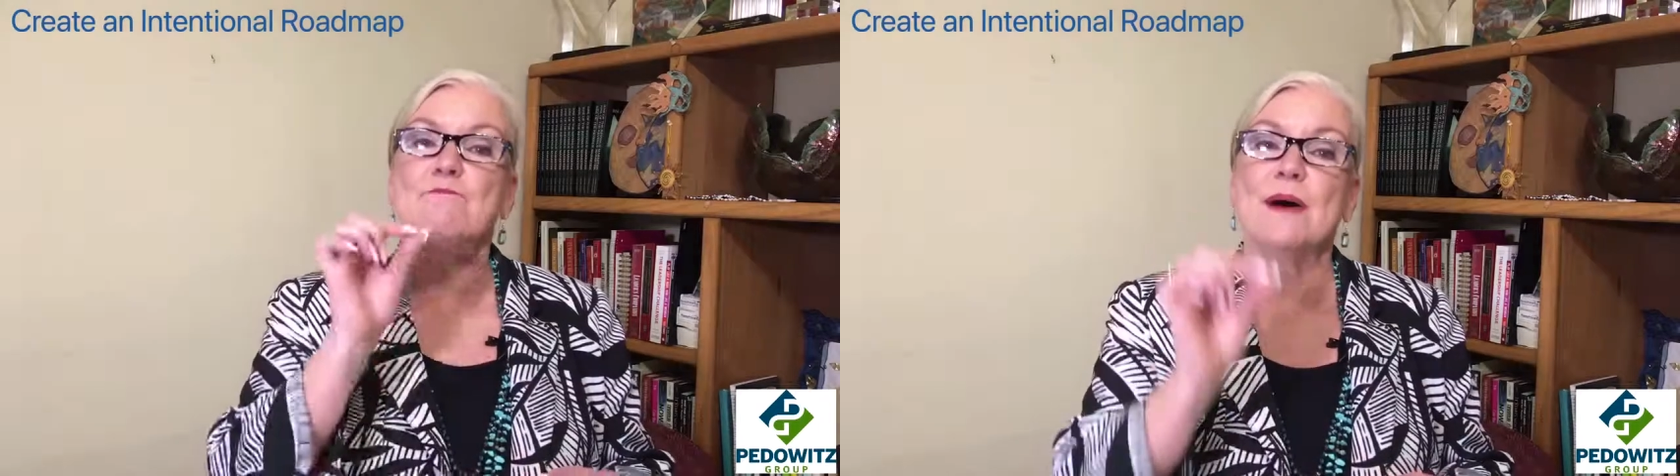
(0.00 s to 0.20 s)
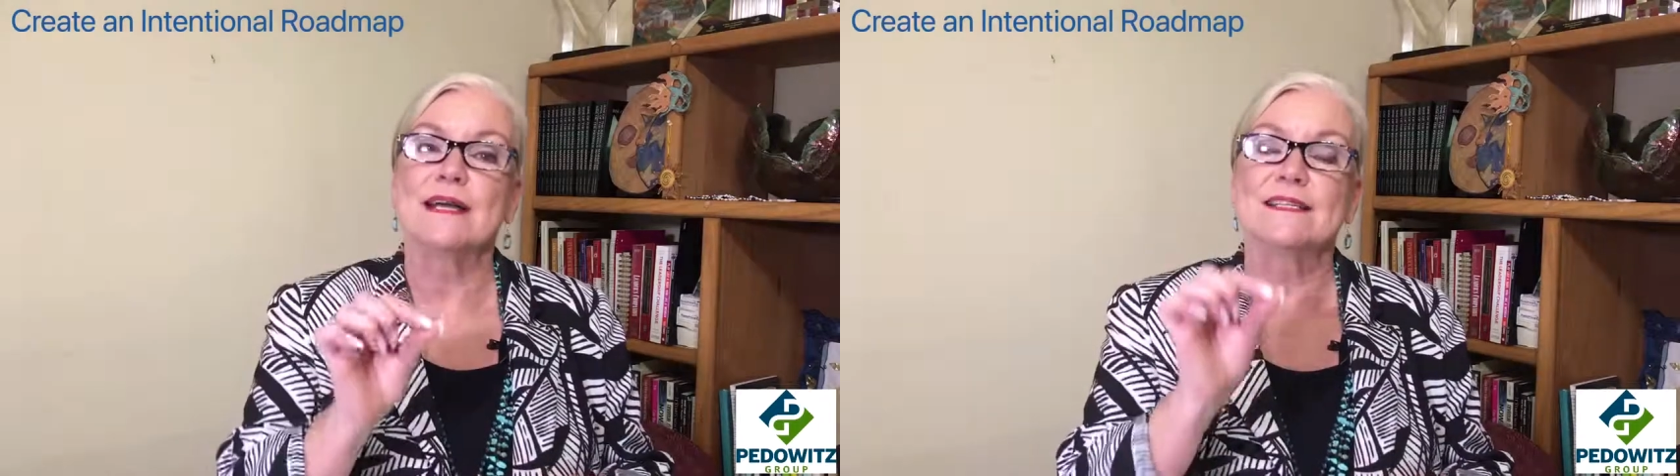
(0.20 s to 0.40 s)

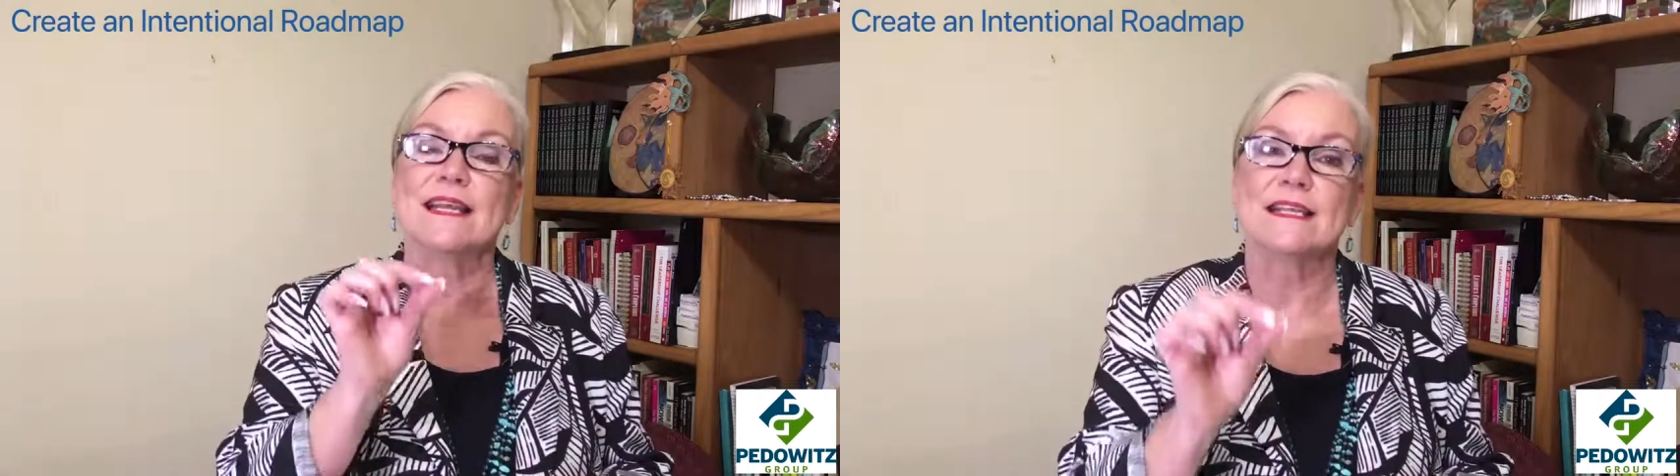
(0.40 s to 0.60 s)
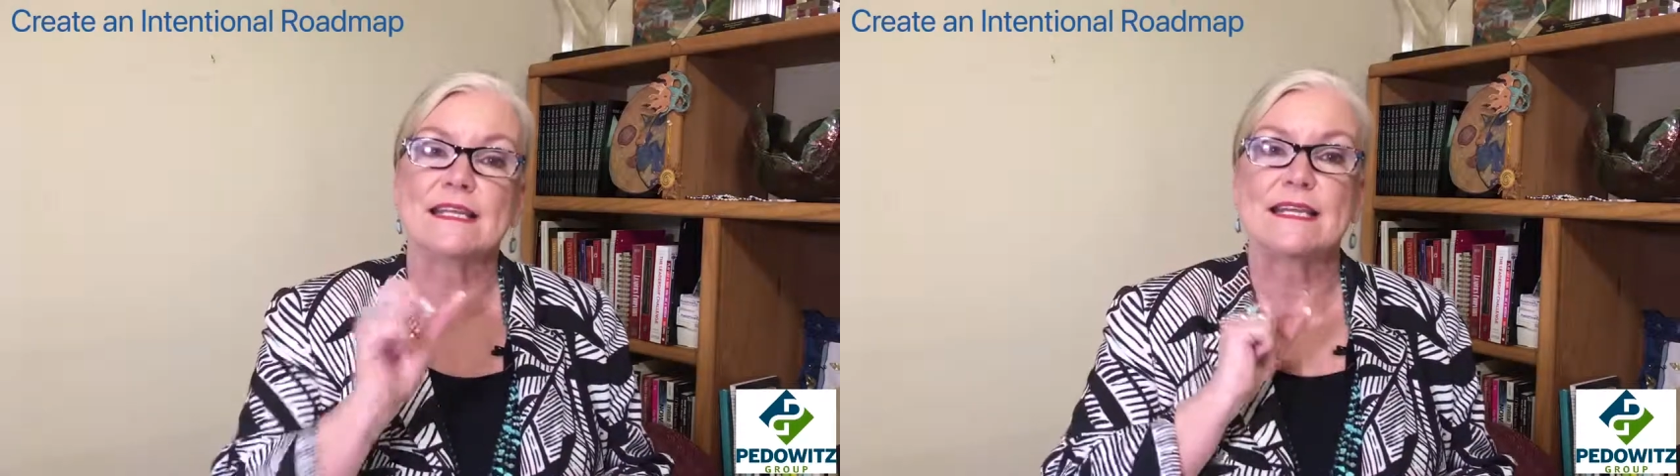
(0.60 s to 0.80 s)
but
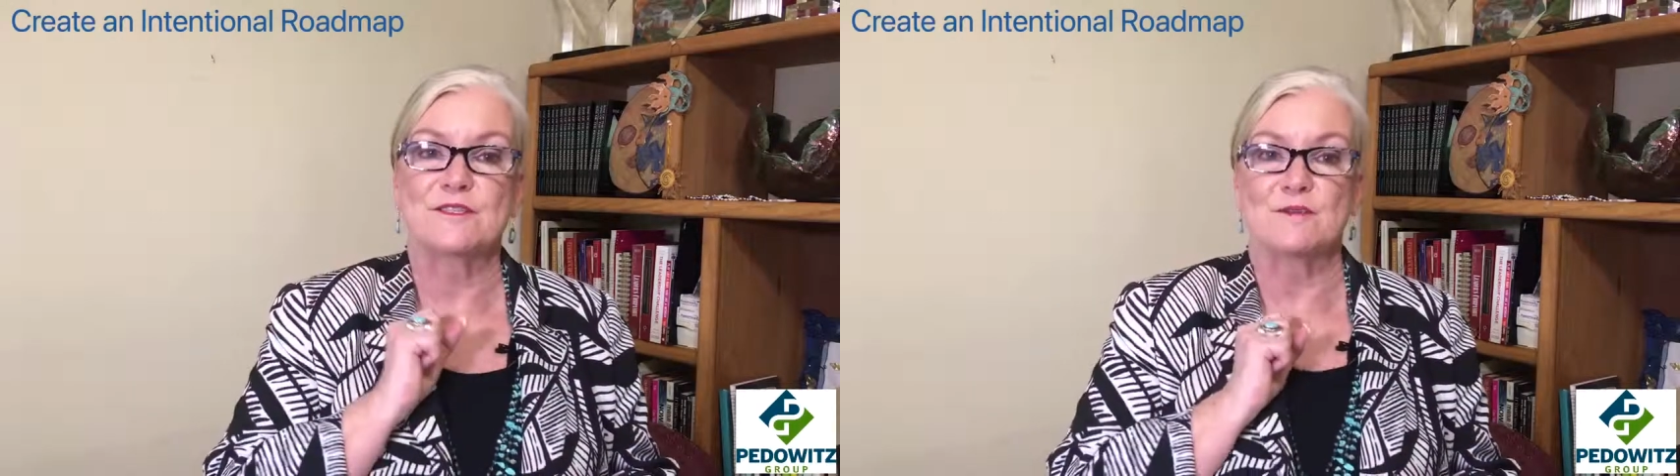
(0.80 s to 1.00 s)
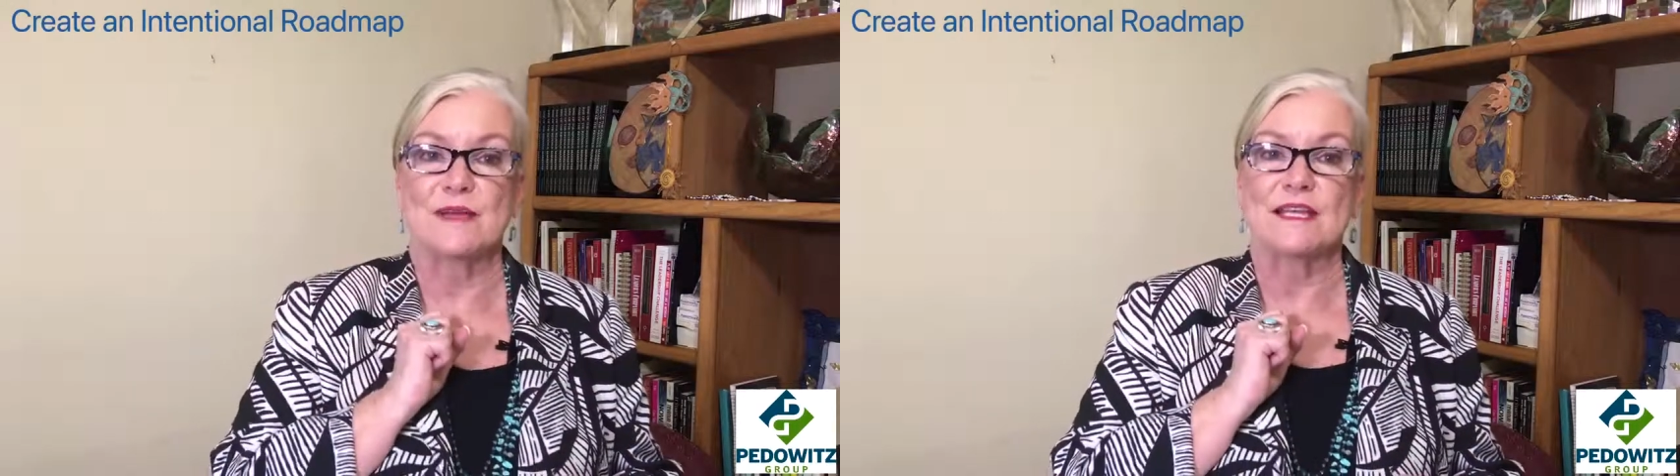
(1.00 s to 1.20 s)
it
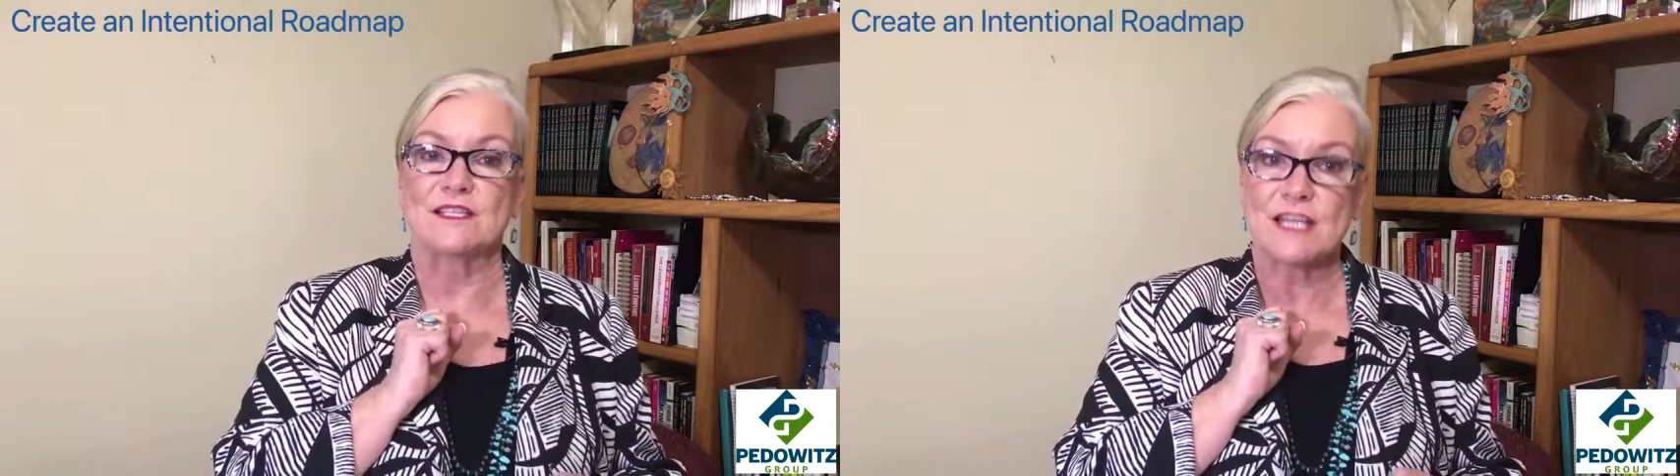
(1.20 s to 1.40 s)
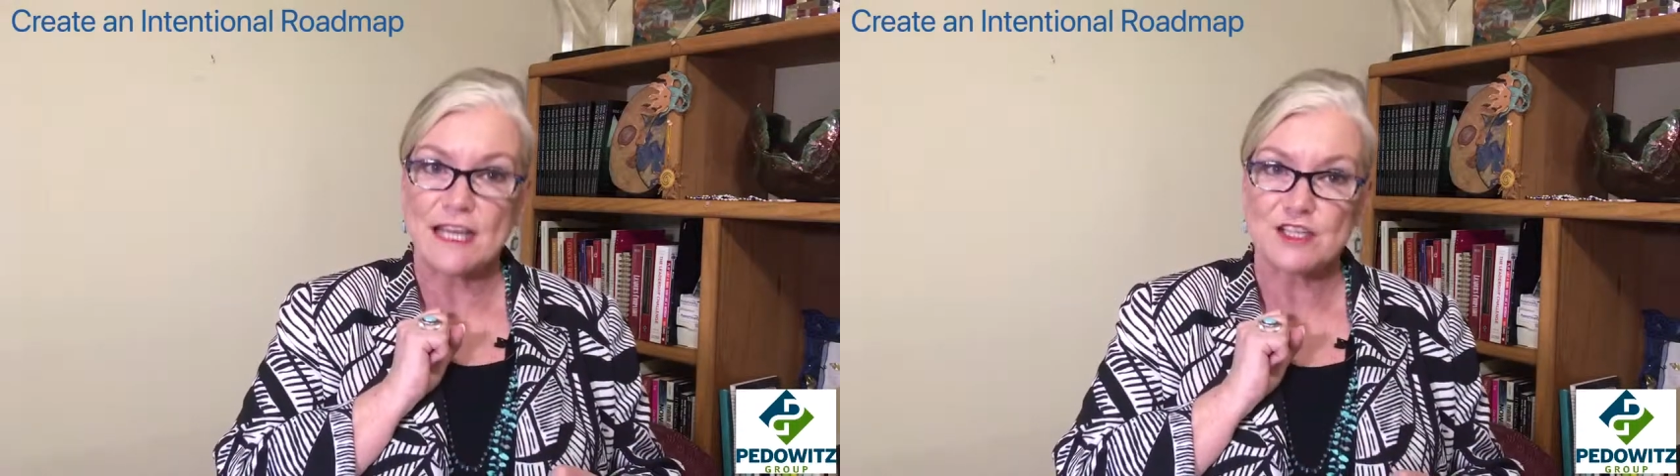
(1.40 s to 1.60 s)
needs to be
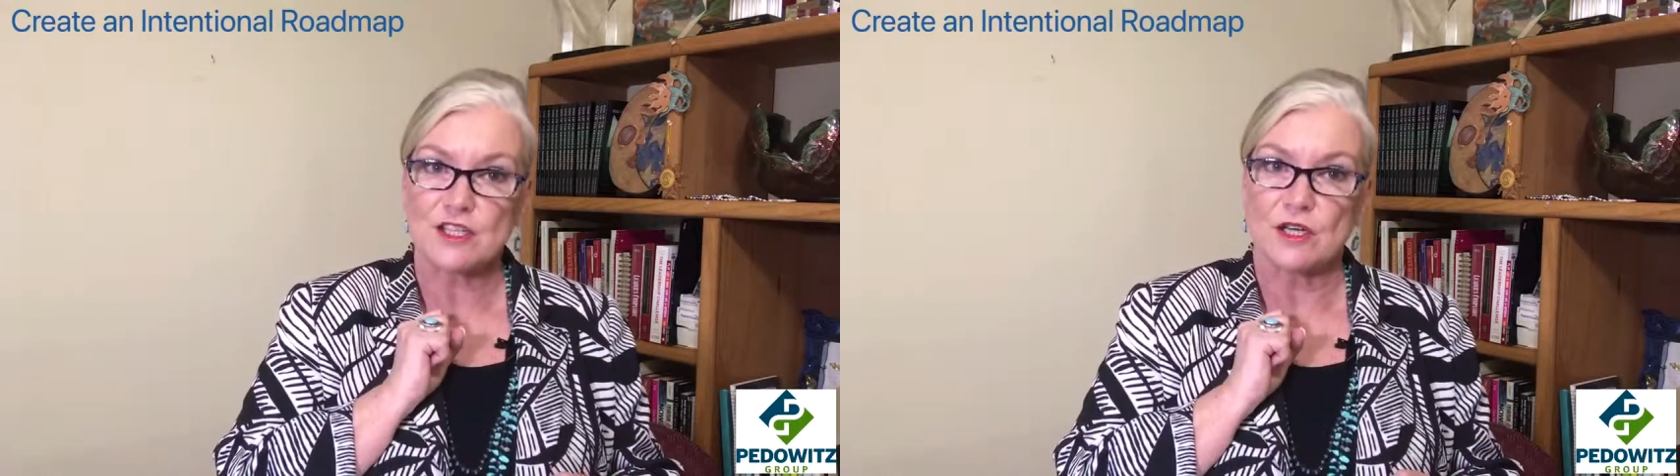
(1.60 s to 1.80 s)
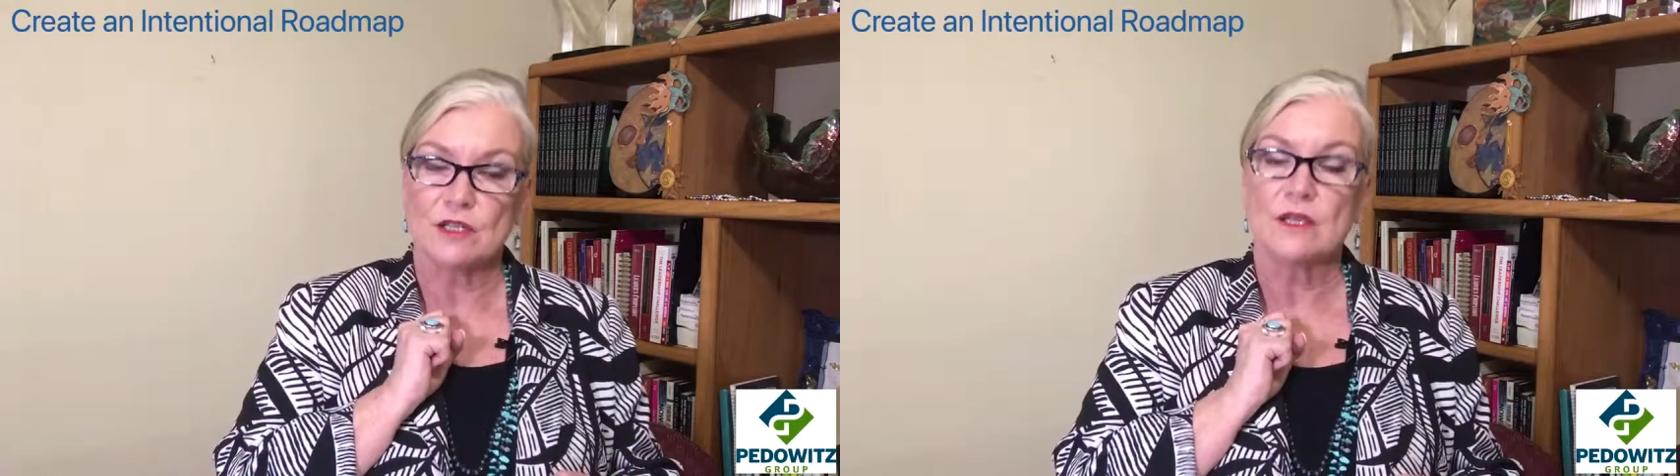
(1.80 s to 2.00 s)

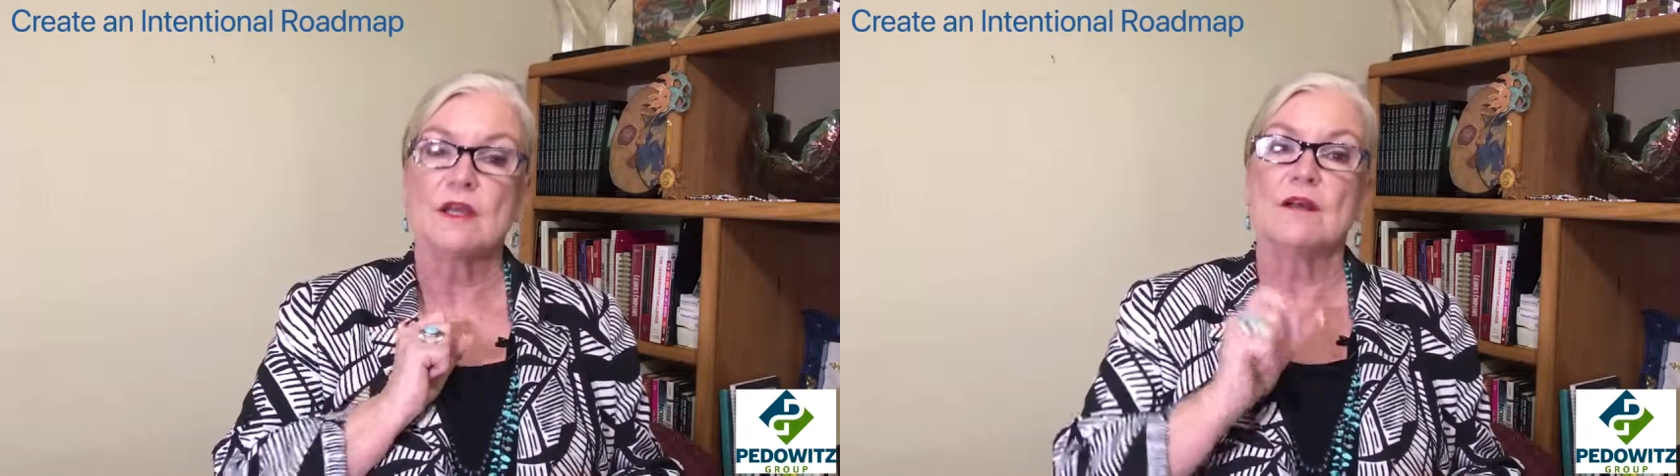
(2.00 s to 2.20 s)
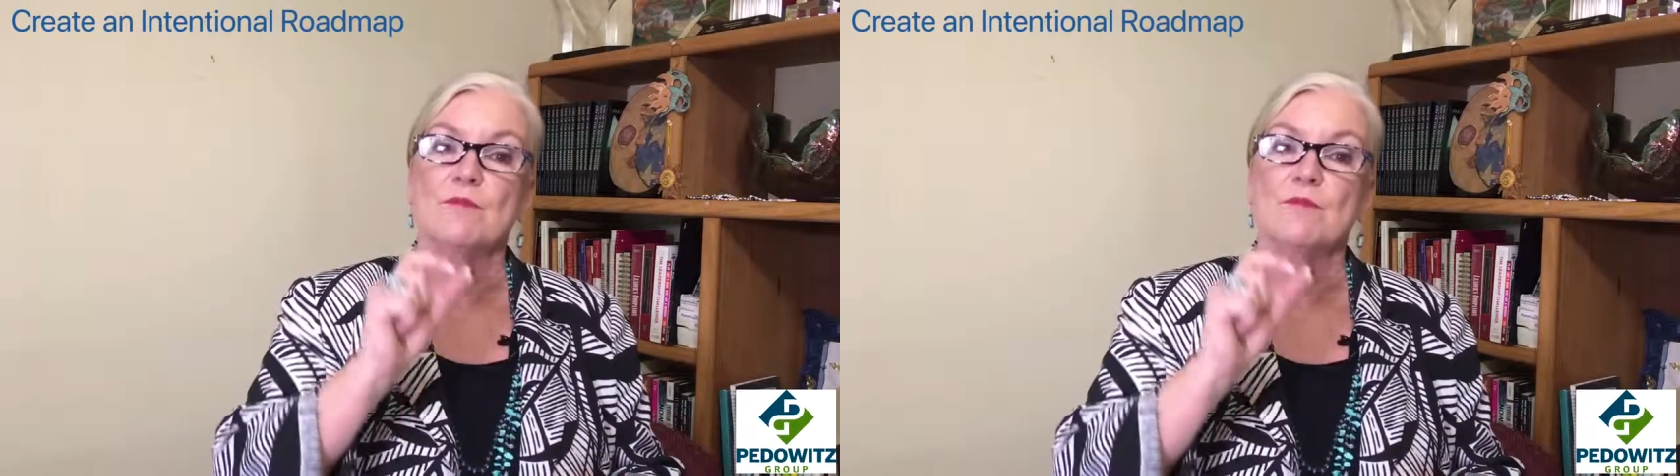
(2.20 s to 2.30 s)
intentional,